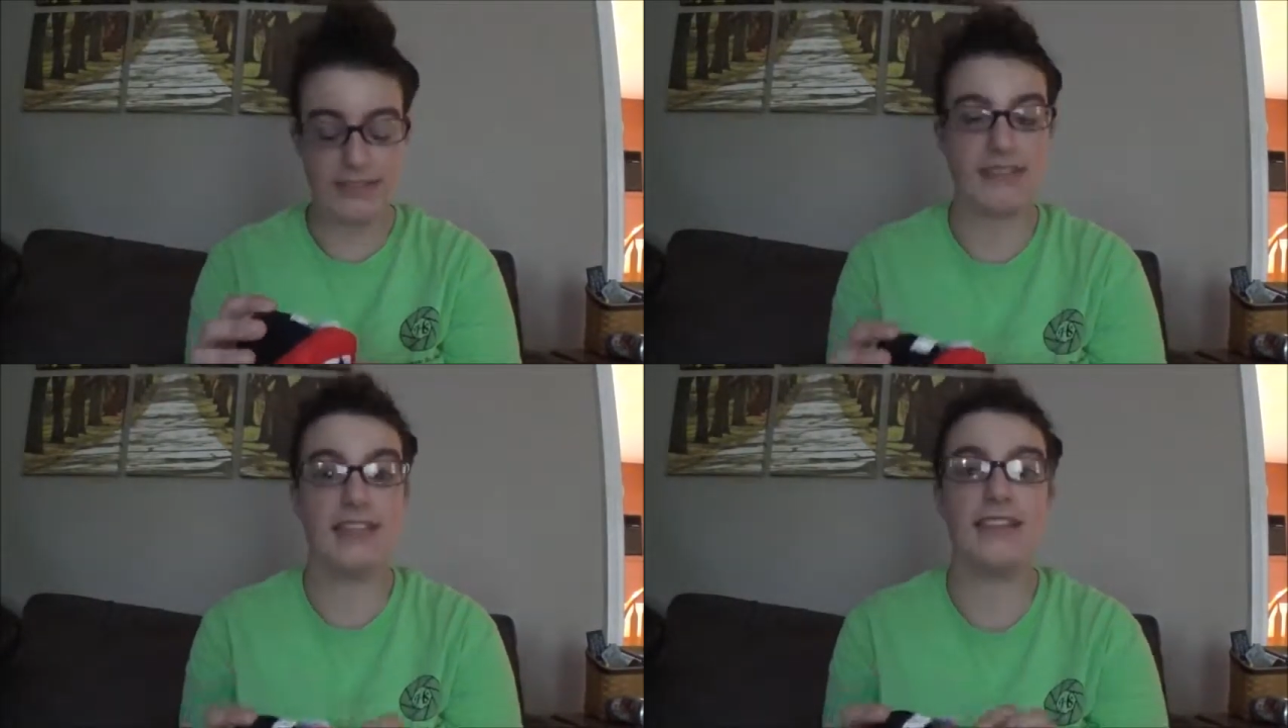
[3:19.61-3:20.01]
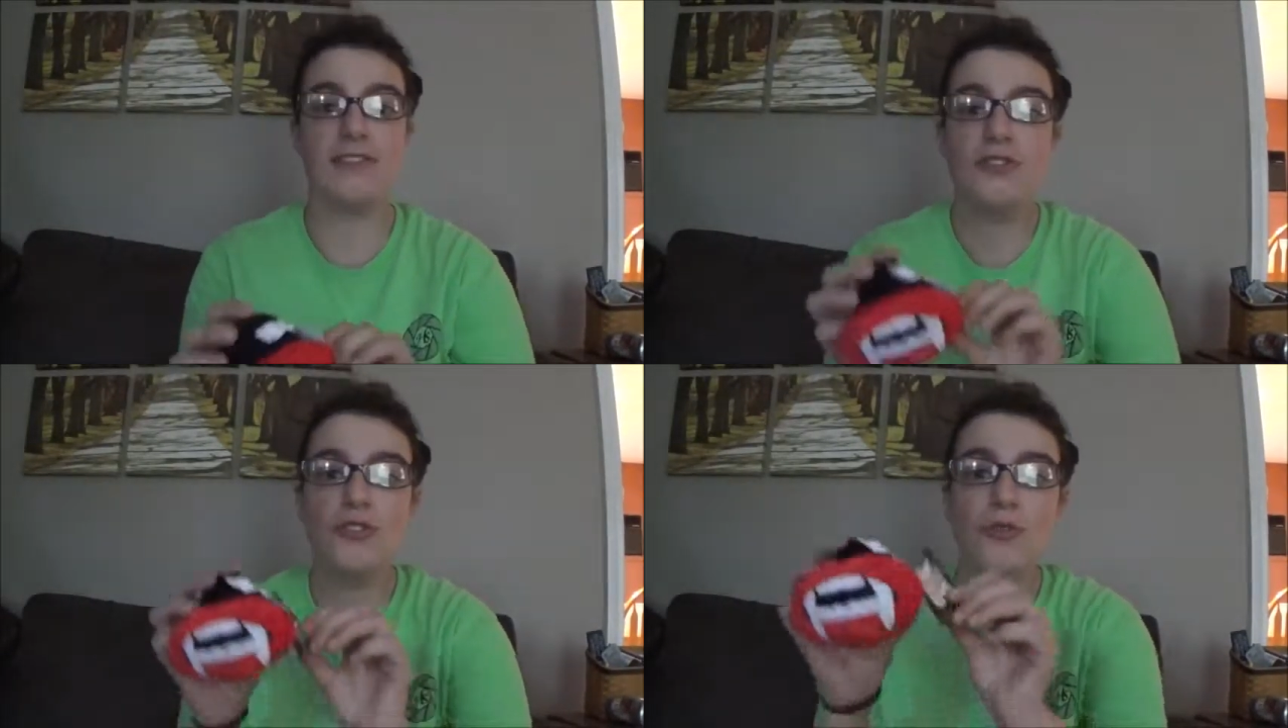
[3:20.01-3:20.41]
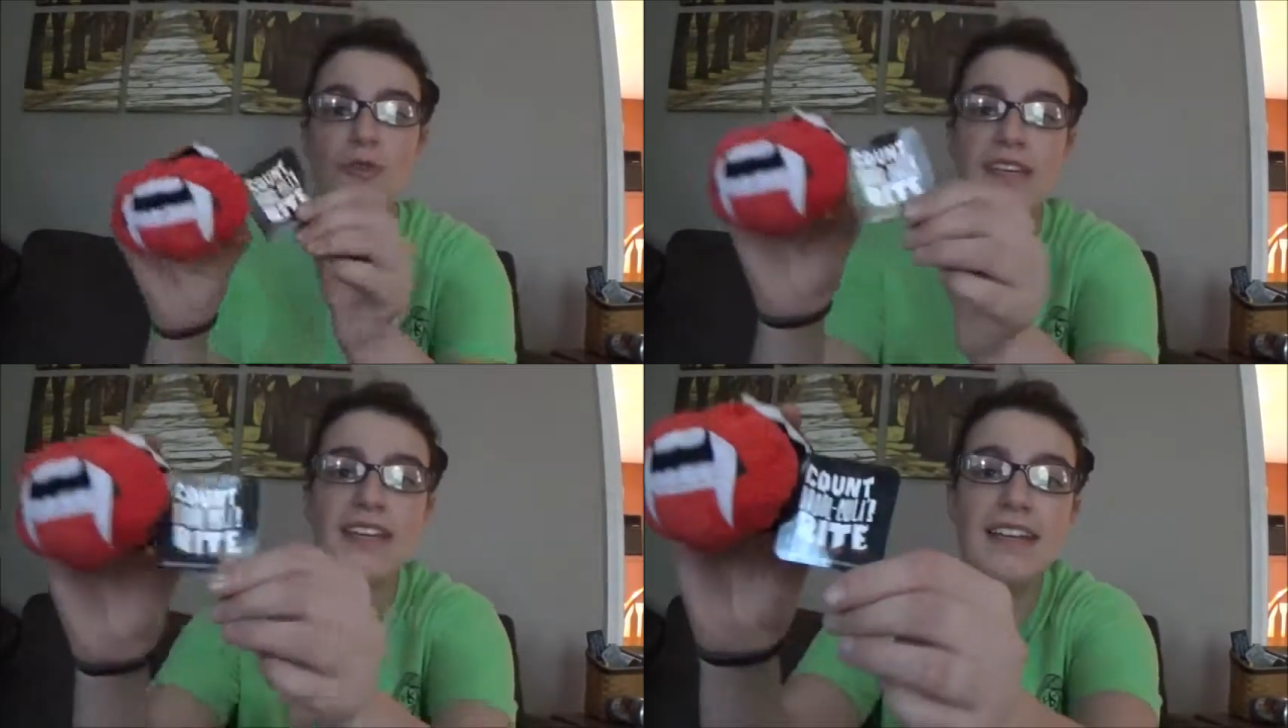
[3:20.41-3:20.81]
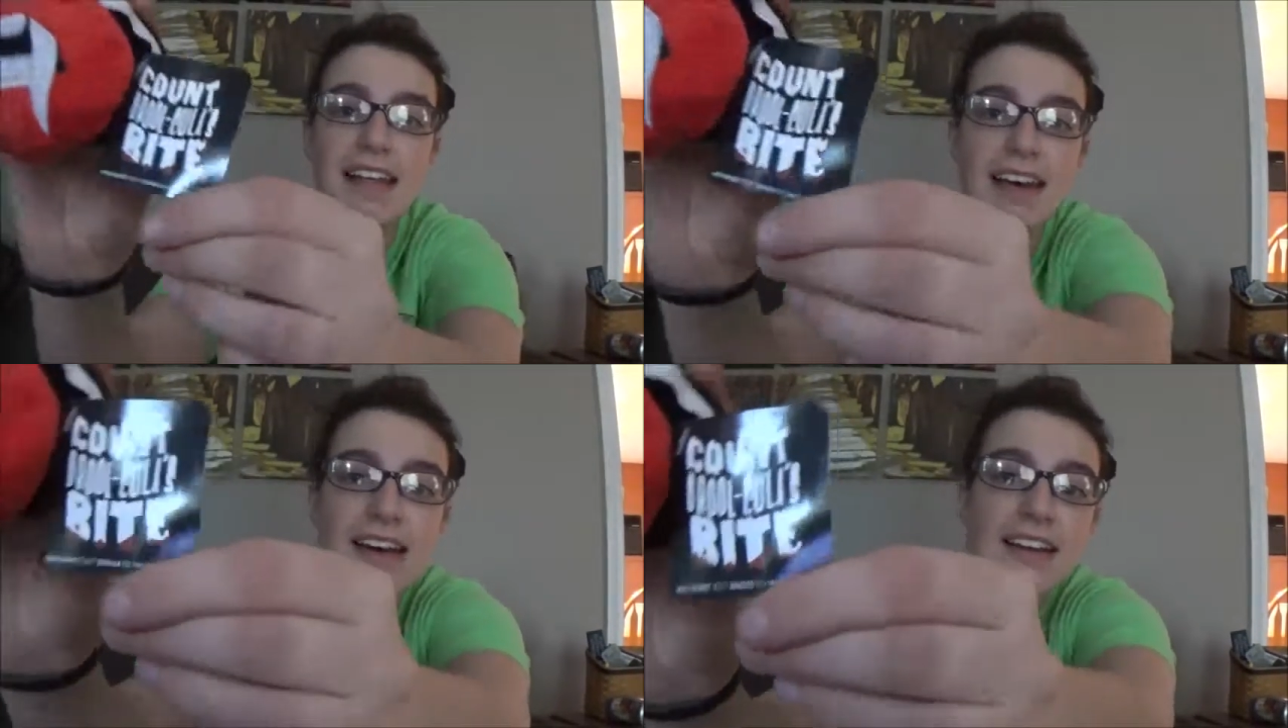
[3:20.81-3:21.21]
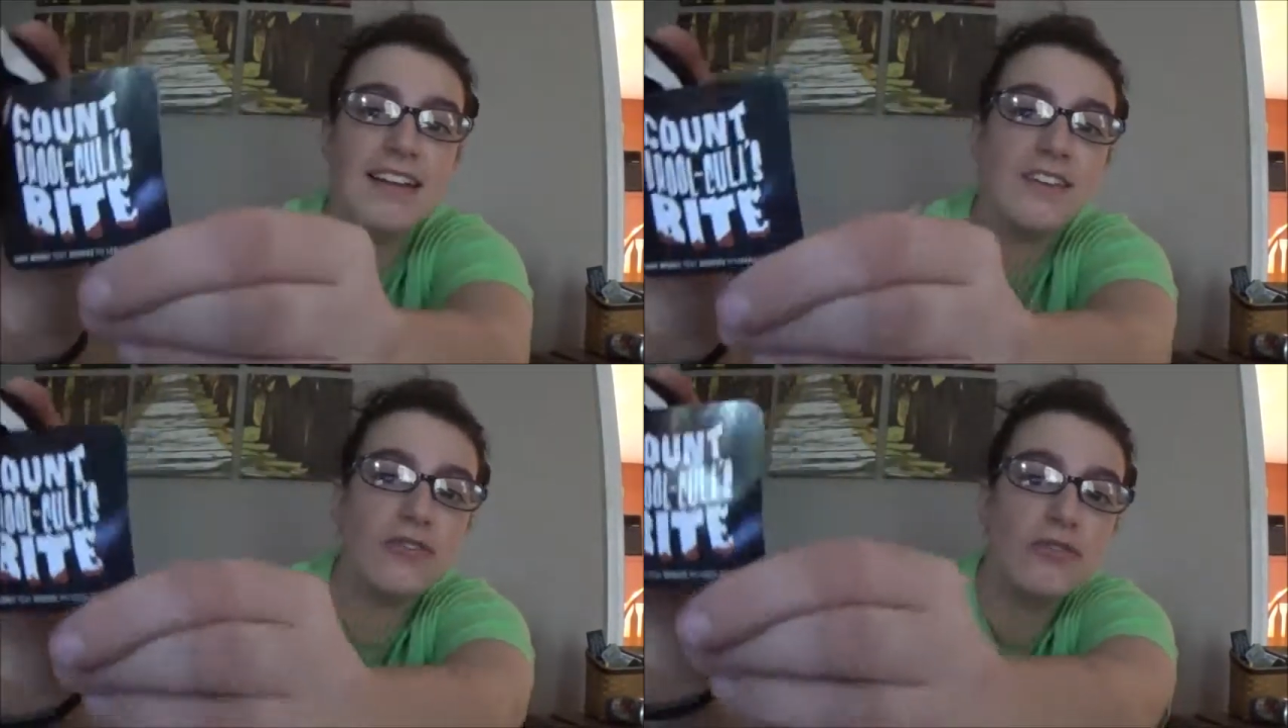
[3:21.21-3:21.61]
See, Dracula,
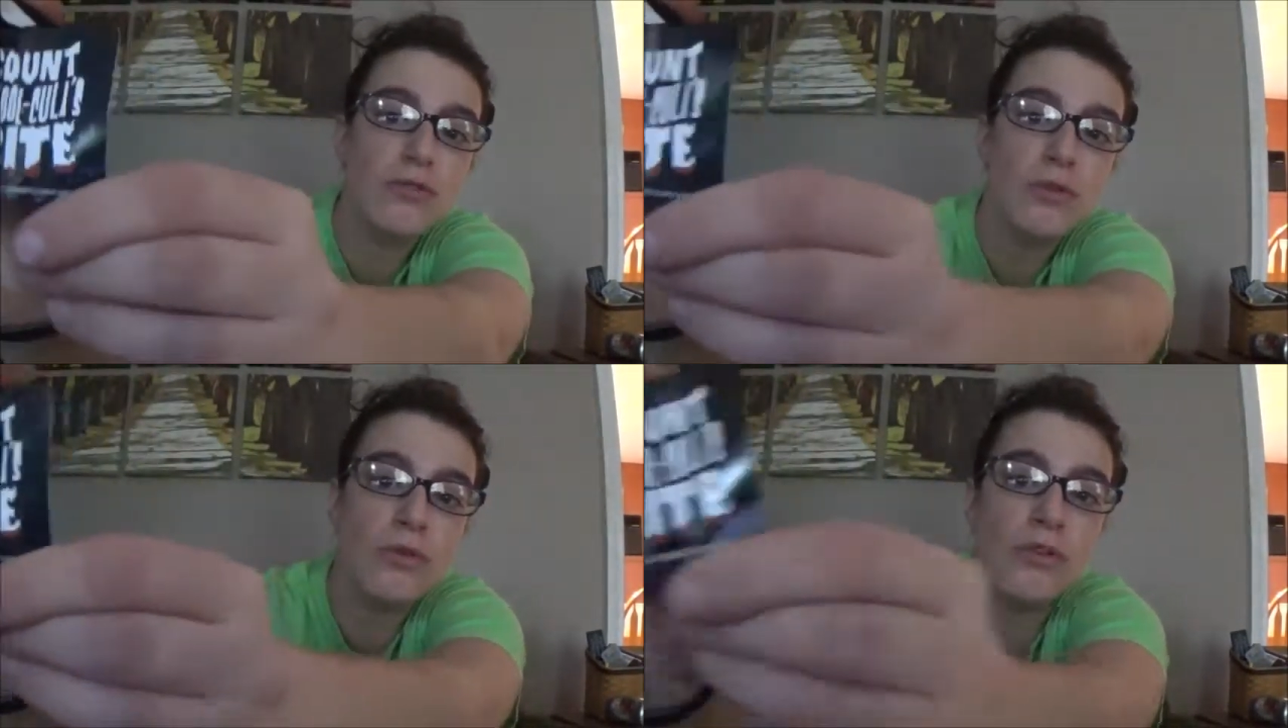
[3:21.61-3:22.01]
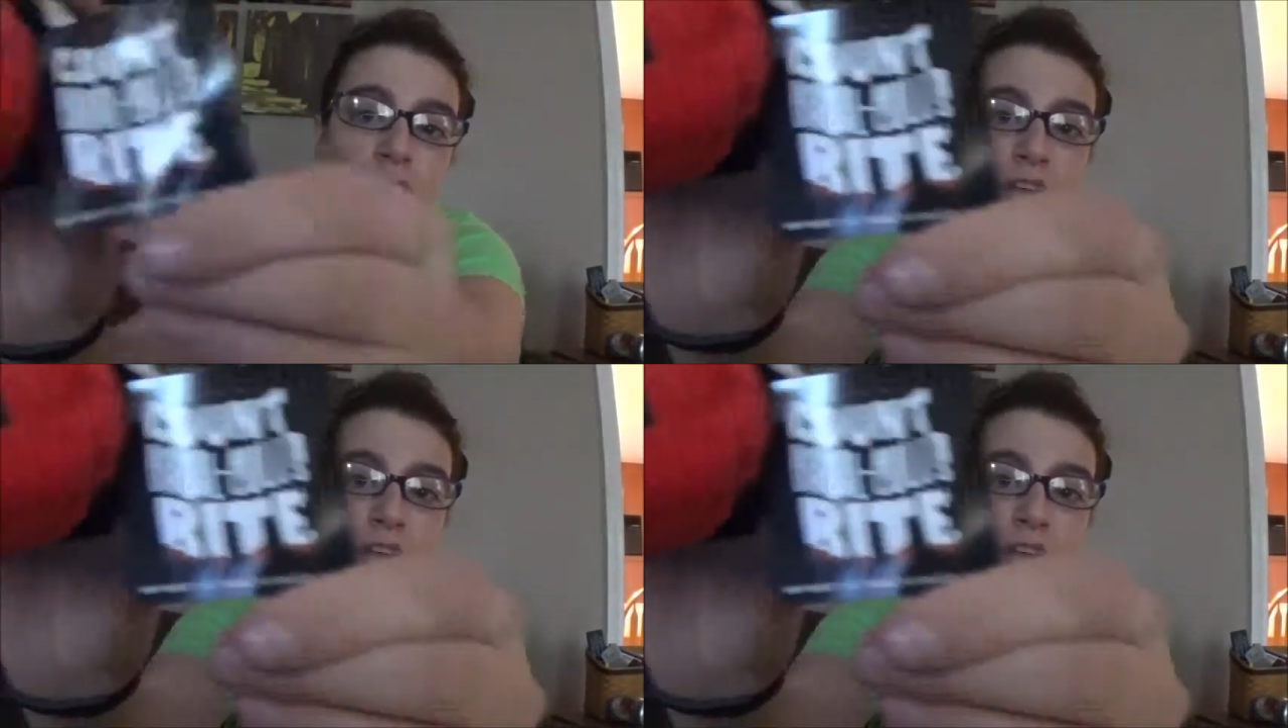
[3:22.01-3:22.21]
drool.